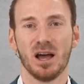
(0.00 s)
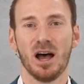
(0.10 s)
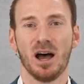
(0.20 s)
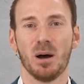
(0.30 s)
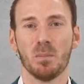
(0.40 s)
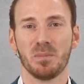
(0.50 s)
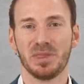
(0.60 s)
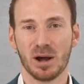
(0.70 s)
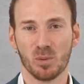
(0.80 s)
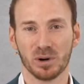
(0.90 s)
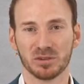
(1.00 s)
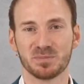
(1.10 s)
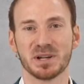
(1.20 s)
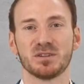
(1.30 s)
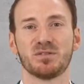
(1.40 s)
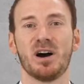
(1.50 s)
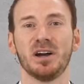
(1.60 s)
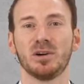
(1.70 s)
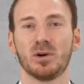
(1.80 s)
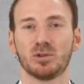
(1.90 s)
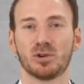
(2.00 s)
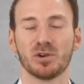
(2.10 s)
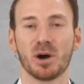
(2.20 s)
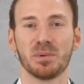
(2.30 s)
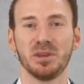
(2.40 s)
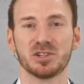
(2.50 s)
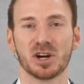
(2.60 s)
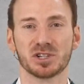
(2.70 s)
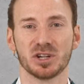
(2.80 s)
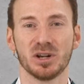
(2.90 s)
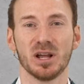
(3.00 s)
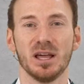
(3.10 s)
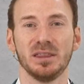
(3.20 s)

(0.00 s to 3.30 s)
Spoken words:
that were specified or drawn up in the junction,